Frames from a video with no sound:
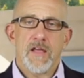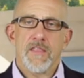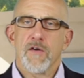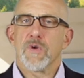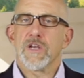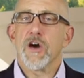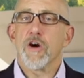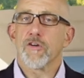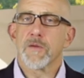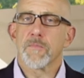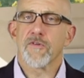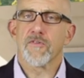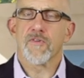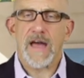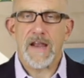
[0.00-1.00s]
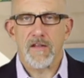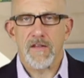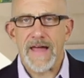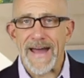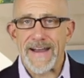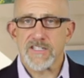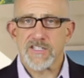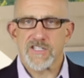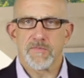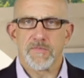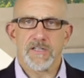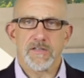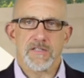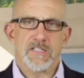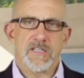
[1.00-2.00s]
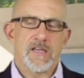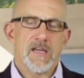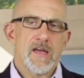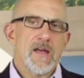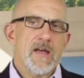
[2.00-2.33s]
that we know can provide a lot of stability.